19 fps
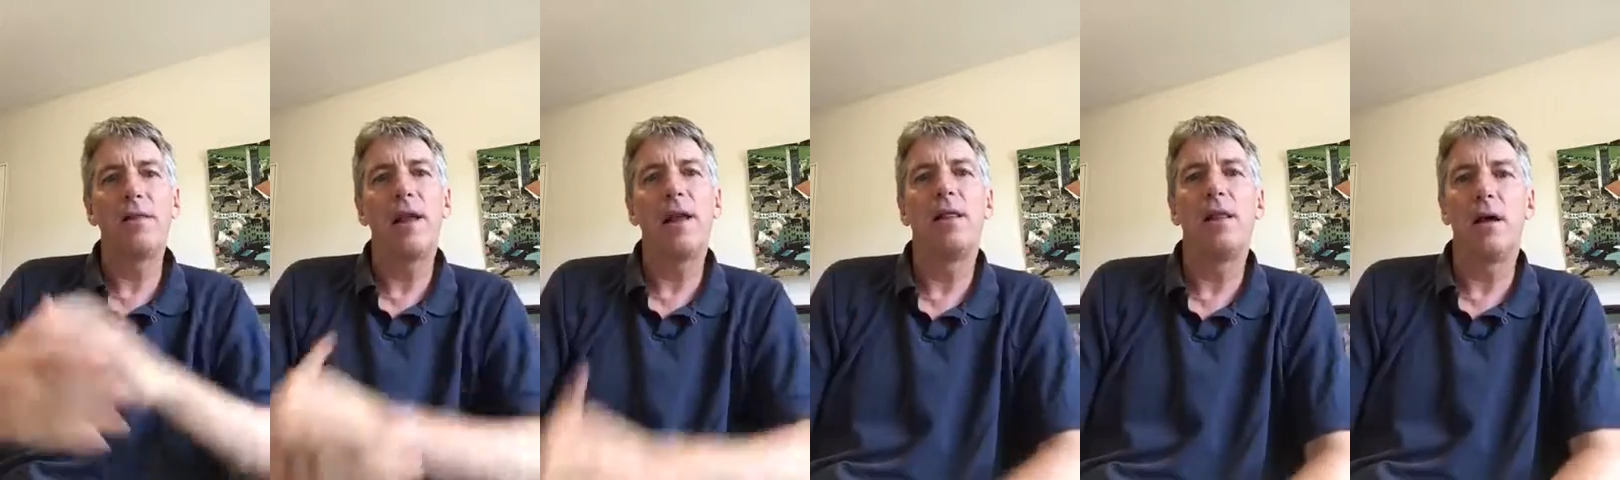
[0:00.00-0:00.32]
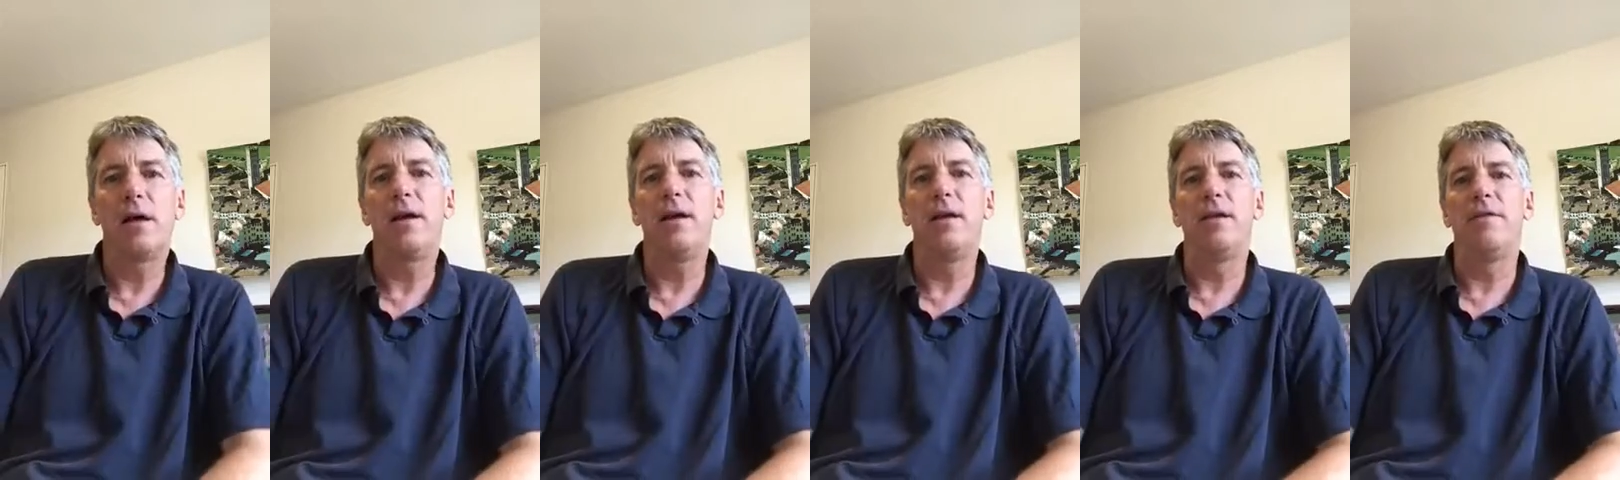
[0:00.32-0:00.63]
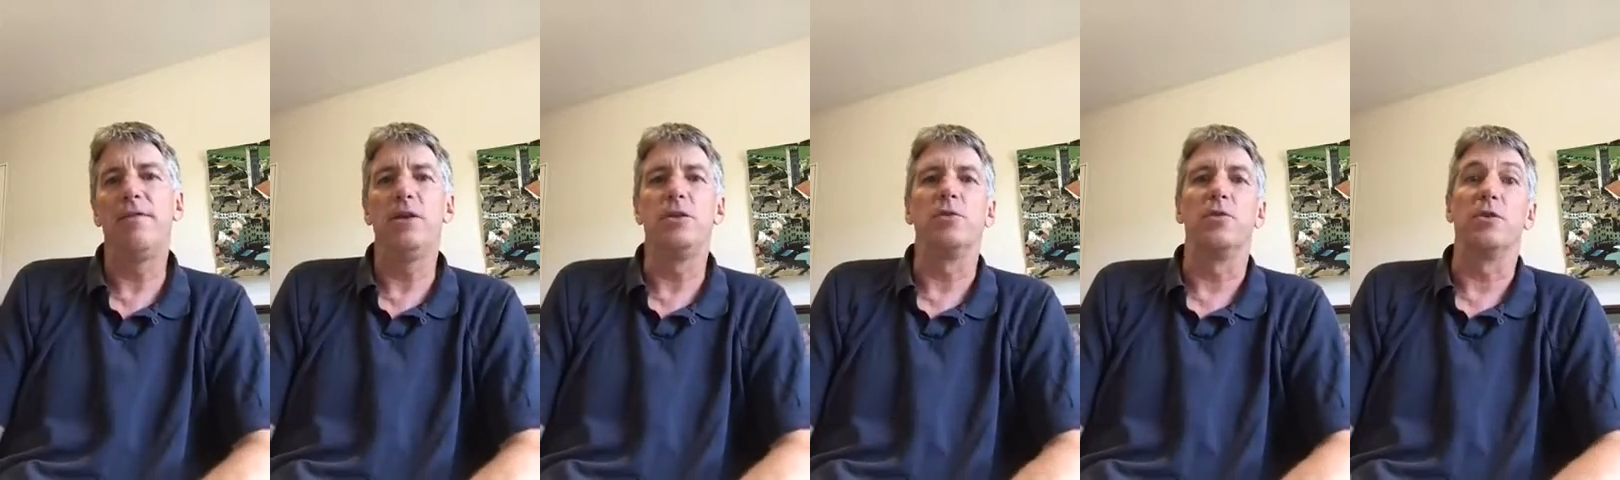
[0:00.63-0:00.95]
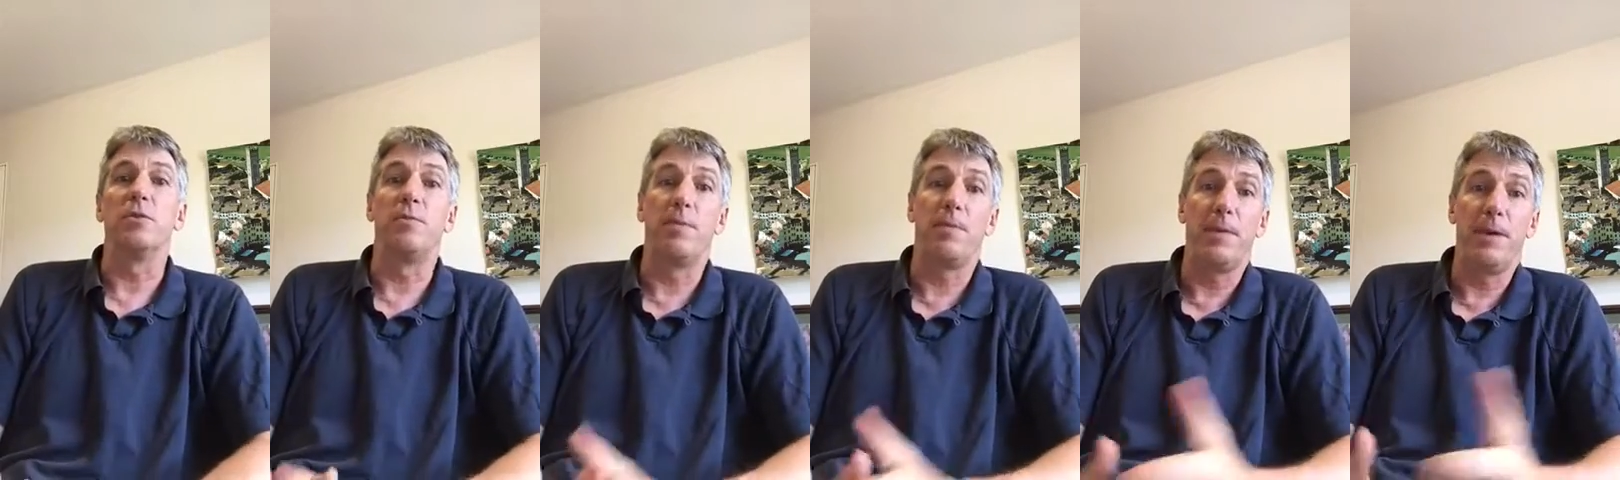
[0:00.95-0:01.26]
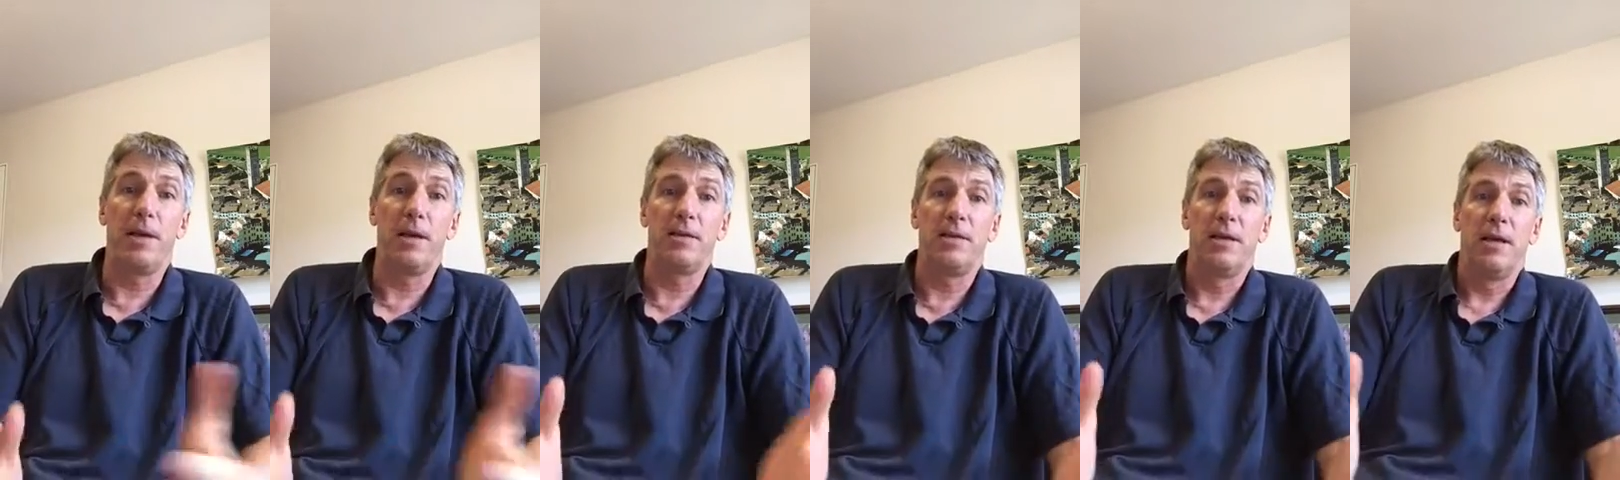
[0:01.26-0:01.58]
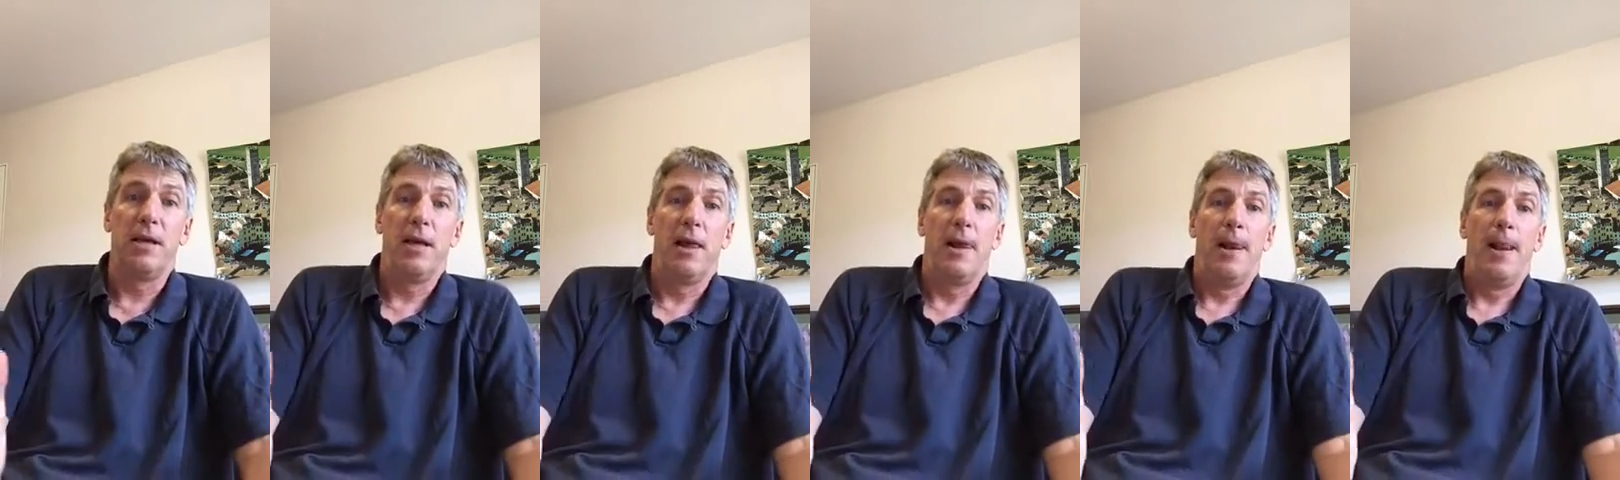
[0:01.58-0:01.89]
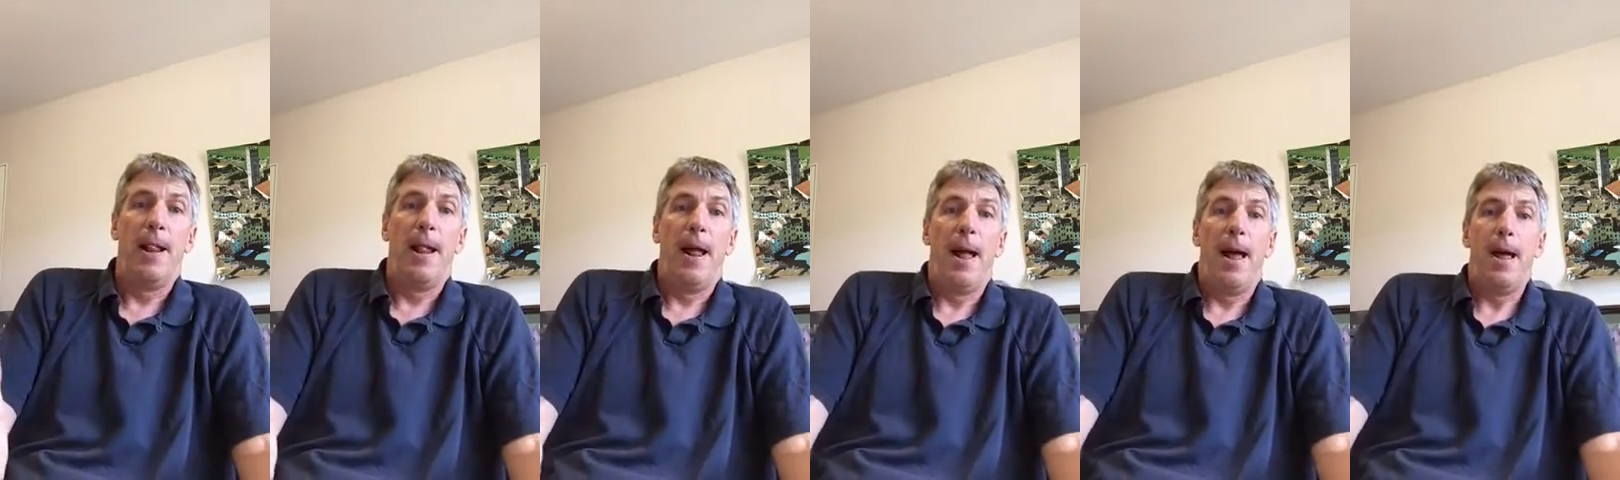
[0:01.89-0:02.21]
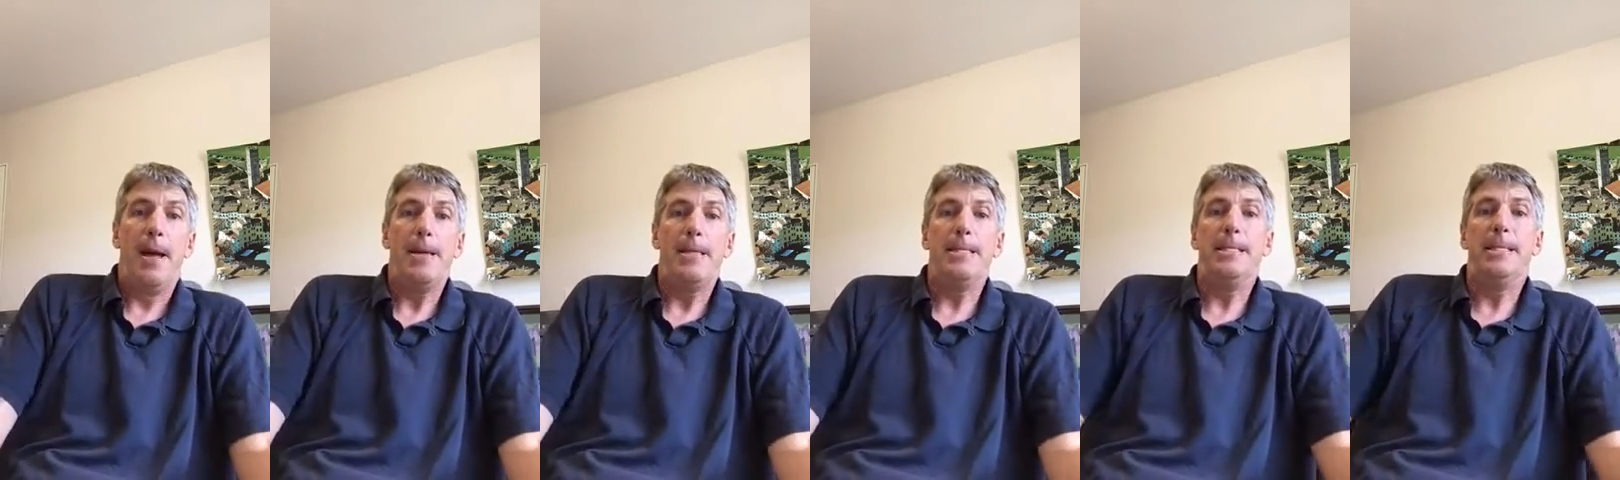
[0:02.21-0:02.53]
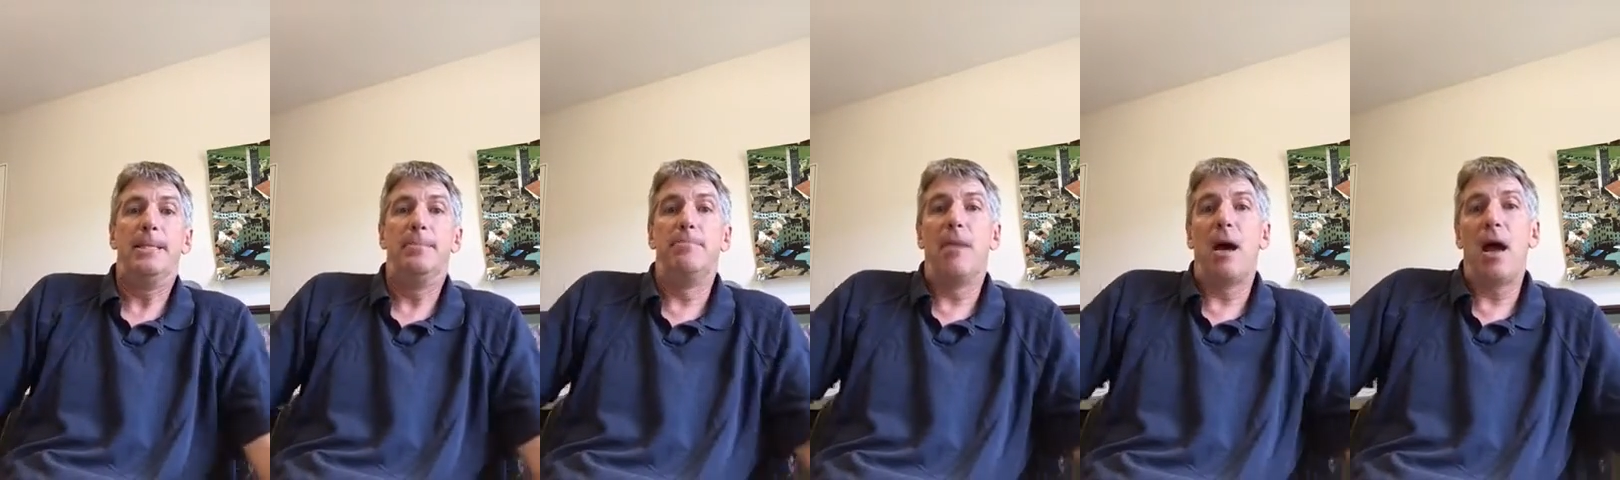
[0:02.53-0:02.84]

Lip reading: are they lucky individuals? Well, because in